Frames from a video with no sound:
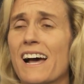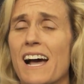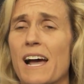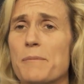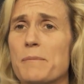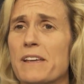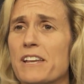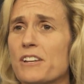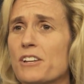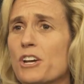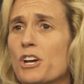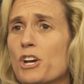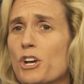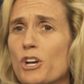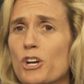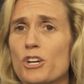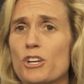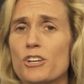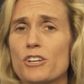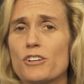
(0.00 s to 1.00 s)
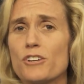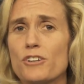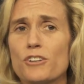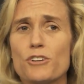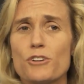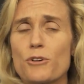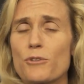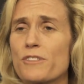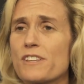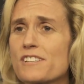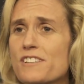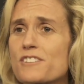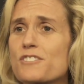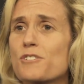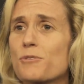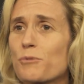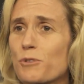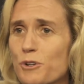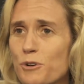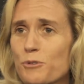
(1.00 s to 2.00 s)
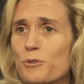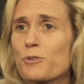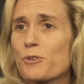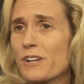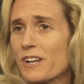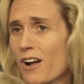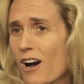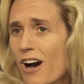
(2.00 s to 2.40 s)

I mean, you know, this is a recruiting